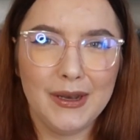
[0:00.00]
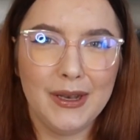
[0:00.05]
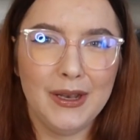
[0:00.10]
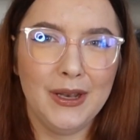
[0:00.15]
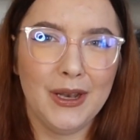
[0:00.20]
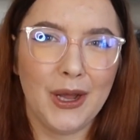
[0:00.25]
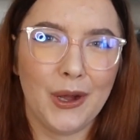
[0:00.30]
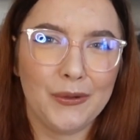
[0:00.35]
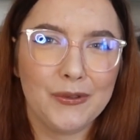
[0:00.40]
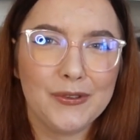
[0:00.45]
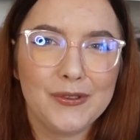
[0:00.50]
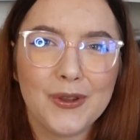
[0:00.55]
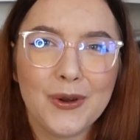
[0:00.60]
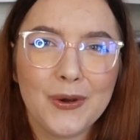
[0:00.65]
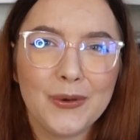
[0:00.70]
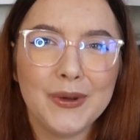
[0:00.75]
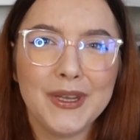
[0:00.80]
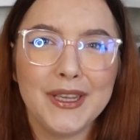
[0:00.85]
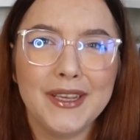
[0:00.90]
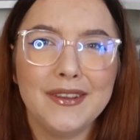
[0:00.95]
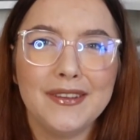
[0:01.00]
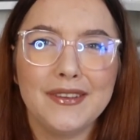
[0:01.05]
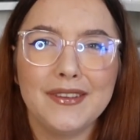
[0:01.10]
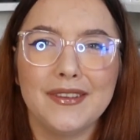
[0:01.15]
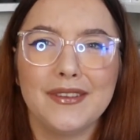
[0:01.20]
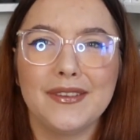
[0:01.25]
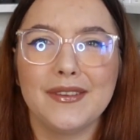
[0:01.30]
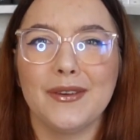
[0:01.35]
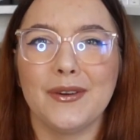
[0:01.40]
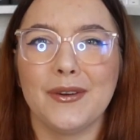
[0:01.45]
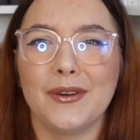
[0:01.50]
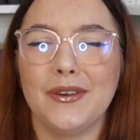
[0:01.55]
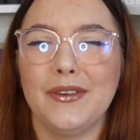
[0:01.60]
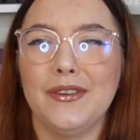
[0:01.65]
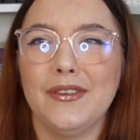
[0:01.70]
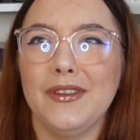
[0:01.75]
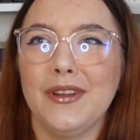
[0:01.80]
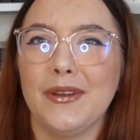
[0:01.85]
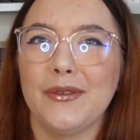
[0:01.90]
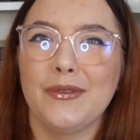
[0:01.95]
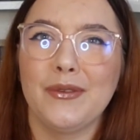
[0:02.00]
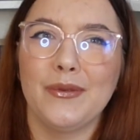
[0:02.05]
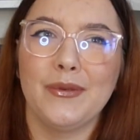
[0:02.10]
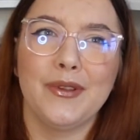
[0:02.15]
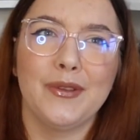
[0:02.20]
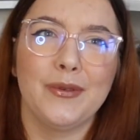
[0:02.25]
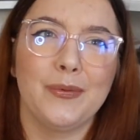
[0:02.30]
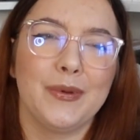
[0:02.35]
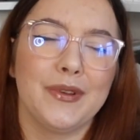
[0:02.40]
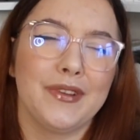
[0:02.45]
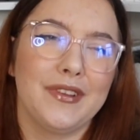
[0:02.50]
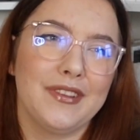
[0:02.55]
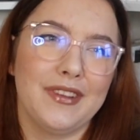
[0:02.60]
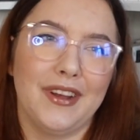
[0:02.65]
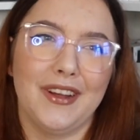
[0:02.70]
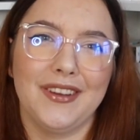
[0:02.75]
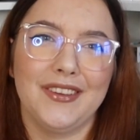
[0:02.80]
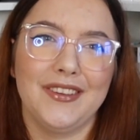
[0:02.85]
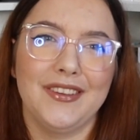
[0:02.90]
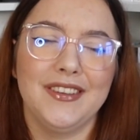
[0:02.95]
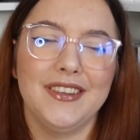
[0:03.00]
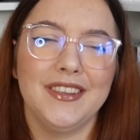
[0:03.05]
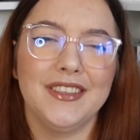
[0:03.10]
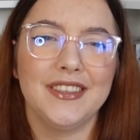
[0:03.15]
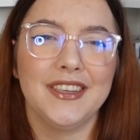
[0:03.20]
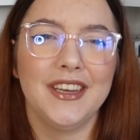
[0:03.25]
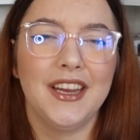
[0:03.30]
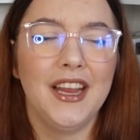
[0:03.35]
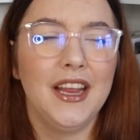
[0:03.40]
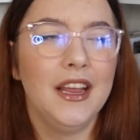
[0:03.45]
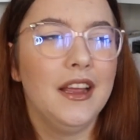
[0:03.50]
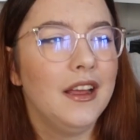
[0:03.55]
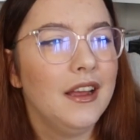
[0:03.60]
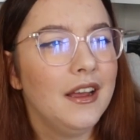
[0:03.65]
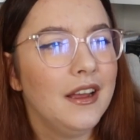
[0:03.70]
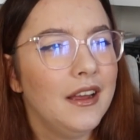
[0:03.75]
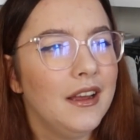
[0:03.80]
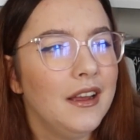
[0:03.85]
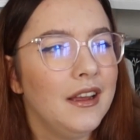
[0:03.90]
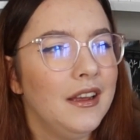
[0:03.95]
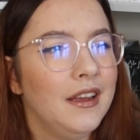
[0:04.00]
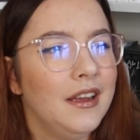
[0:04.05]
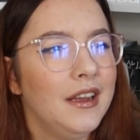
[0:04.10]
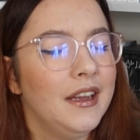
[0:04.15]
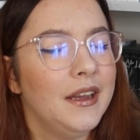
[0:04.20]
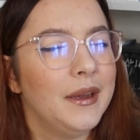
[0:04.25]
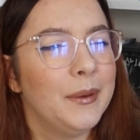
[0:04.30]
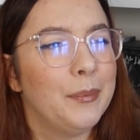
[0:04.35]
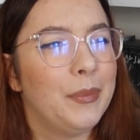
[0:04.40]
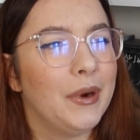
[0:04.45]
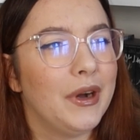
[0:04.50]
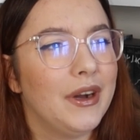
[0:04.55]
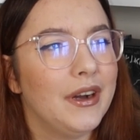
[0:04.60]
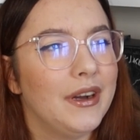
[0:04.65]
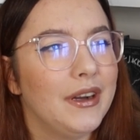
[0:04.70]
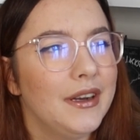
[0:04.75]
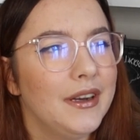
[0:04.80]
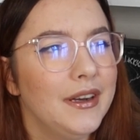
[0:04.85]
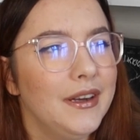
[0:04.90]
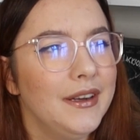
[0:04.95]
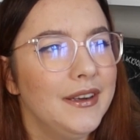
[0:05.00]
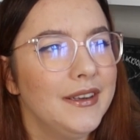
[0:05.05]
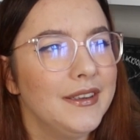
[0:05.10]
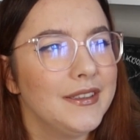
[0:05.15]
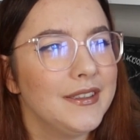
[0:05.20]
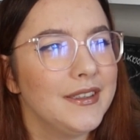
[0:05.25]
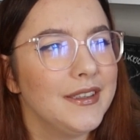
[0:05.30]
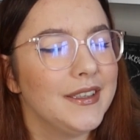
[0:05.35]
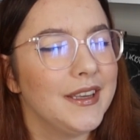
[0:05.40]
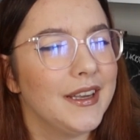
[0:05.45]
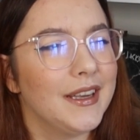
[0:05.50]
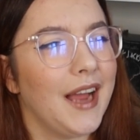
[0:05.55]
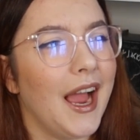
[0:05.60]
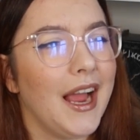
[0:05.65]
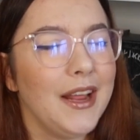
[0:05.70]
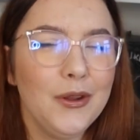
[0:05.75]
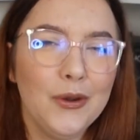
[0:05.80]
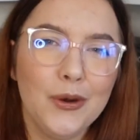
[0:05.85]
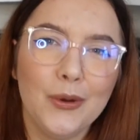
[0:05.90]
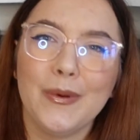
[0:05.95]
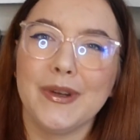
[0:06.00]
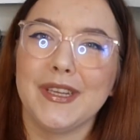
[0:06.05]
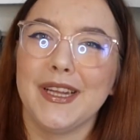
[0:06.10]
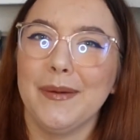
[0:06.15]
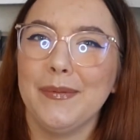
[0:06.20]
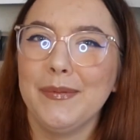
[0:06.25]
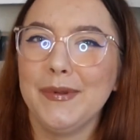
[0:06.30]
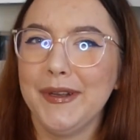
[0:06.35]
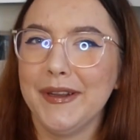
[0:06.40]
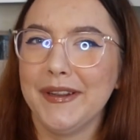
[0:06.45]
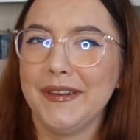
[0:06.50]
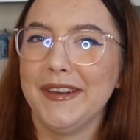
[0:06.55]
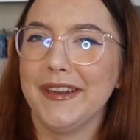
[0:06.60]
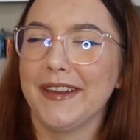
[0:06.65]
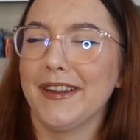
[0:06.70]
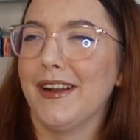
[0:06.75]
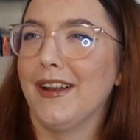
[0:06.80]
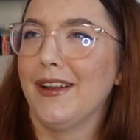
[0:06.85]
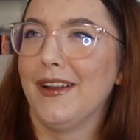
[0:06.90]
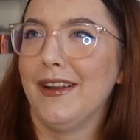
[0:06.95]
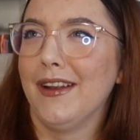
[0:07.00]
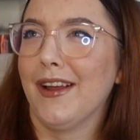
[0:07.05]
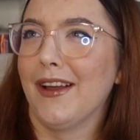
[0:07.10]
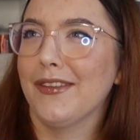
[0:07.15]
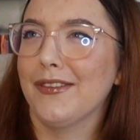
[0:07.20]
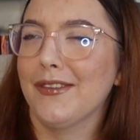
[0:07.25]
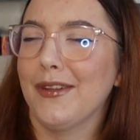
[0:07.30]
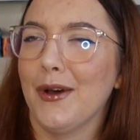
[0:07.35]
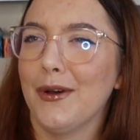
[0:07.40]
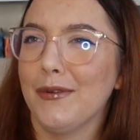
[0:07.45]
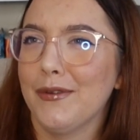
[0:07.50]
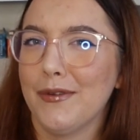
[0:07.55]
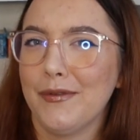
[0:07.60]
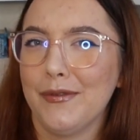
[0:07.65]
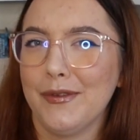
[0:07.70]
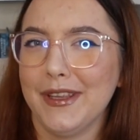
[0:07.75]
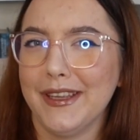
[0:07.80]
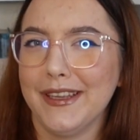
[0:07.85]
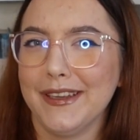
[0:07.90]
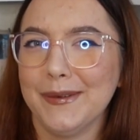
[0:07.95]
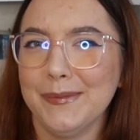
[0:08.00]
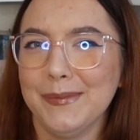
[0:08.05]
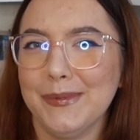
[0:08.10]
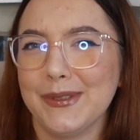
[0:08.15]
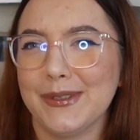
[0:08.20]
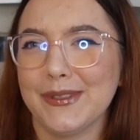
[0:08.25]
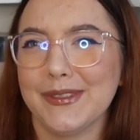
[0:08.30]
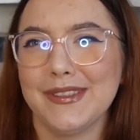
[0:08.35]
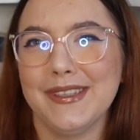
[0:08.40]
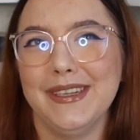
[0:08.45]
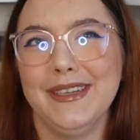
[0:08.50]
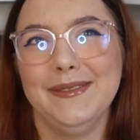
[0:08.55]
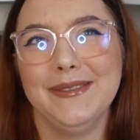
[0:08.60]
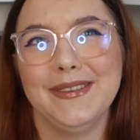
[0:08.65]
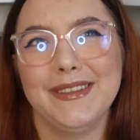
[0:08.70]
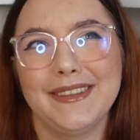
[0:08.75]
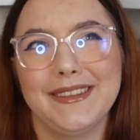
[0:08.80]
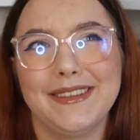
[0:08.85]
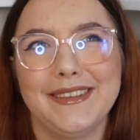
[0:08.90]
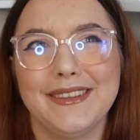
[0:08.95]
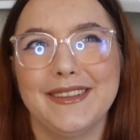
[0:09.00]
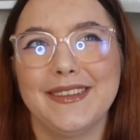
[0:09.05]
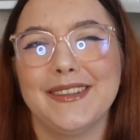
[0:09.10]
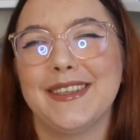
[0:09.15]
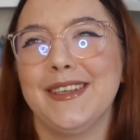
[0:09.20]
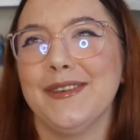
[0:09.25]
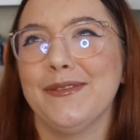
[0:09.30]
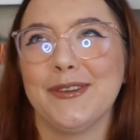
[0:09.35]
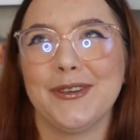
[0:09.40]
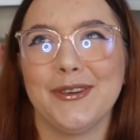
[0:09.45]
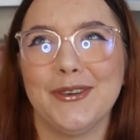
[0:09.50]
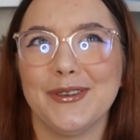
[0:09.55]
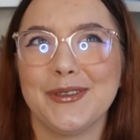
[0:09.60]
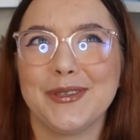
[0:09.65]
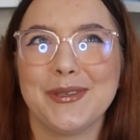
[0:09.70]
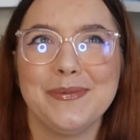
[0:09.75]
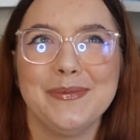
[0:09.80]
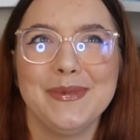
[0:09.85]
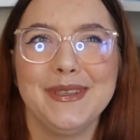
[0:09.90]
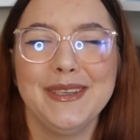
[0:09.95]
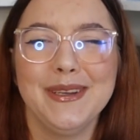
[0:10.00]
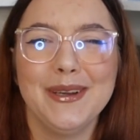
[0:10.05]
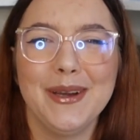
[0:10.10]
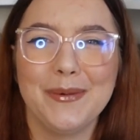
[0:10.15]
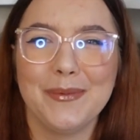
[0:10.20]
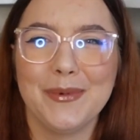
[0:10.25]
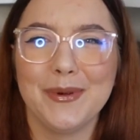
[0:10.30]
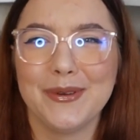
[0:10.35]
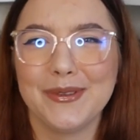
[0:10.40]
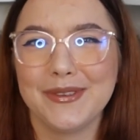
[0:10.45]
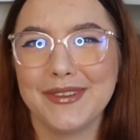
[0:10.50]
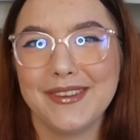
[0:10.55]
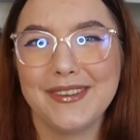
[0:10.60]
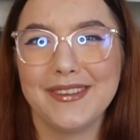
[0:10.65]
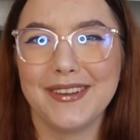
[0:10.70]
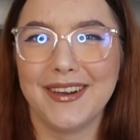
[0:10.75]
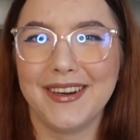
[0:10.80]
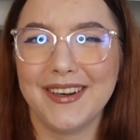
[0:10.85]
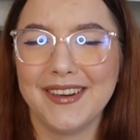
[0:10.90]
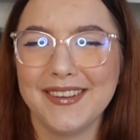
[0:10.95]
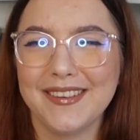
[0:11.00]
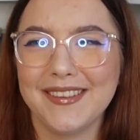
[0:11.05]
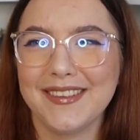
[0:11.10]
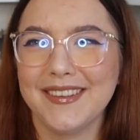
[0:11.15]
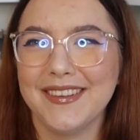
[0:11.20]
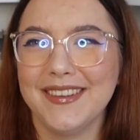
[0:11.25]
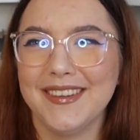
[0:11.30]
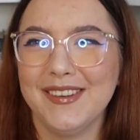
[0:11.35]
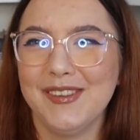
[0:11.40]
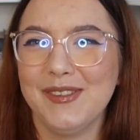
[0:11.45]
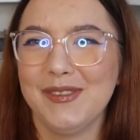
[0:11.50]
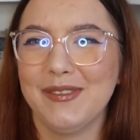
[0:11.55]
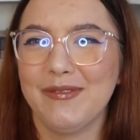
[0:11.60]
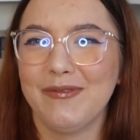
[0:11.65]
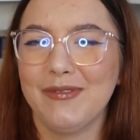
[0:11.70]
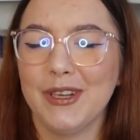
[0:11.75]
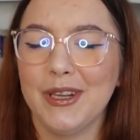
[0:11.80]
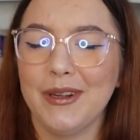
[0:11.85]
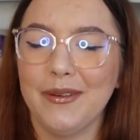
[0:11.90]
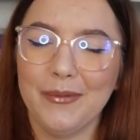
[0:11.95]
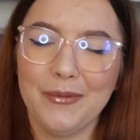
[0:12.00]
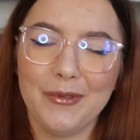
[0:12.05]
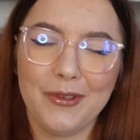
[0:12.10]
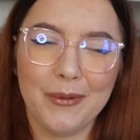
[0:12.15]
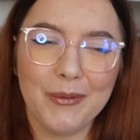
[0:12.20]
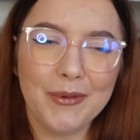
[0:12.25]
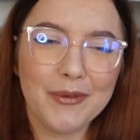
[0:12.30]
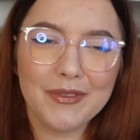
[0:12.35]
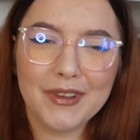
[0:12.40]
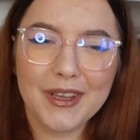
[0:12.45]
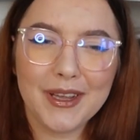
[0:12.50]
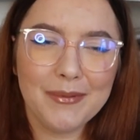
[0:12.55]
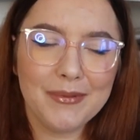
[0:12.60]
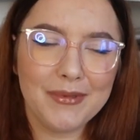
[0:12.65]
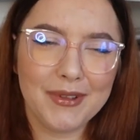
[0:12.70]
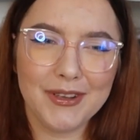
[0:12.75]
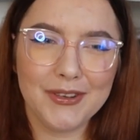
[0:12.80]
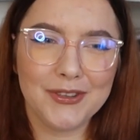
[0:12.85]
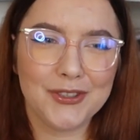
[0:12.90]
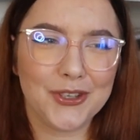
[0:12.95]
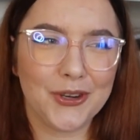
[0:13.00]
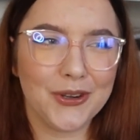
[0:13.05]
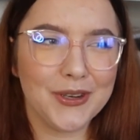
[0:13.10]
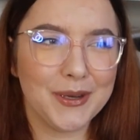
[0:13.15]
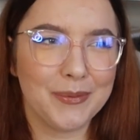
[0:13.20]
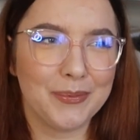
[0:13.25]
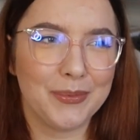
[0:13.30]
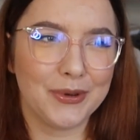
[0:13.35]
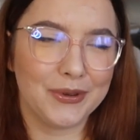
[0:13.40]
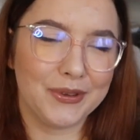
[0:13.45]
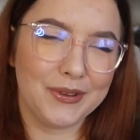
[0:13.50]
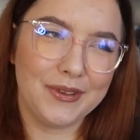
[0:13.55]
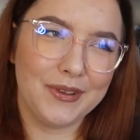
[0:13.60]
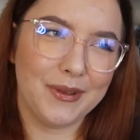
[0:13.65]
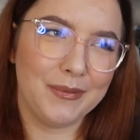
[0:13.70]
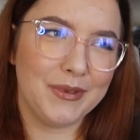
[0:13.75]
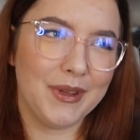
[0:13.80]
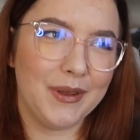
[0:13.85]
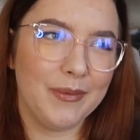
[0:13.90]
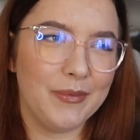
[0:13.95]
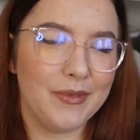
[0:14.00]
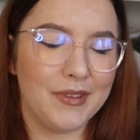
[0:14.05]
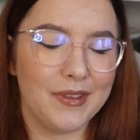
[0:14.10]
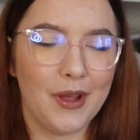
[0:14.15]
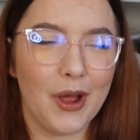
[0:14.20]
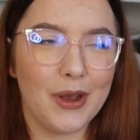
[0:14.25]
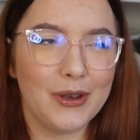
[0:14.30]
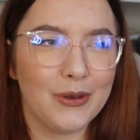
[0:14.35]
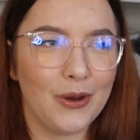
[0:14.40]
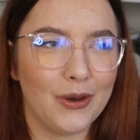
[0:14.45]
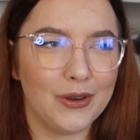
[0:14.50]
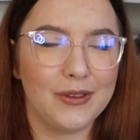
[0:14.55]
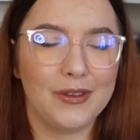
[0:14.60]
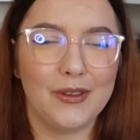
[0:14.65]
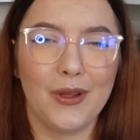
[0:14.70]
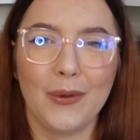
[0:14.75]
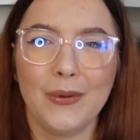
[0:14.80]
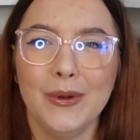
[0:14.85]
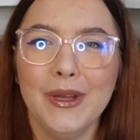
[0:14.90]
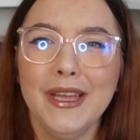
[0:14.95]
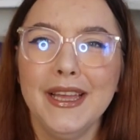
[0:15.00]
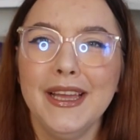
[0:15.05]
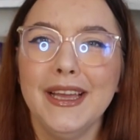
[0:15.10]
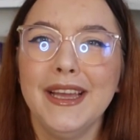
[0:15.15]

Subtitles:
love stories or love stories with stars in it, but I don't know what happened in like the last half of a year, because I like give it all to me about stars, and sometimes I enjoy the books, sometimes not so.